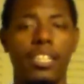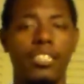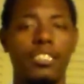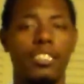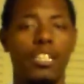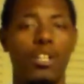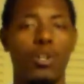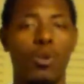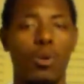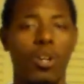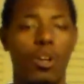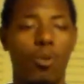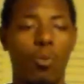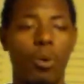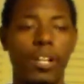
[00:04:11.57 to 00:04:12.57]
So
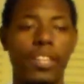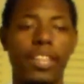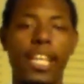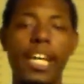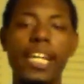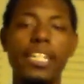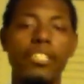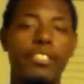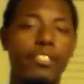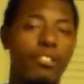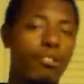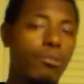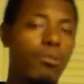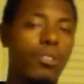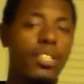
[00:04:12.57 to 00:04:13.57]
what they
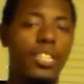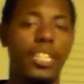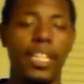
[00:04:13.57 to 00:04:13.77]
do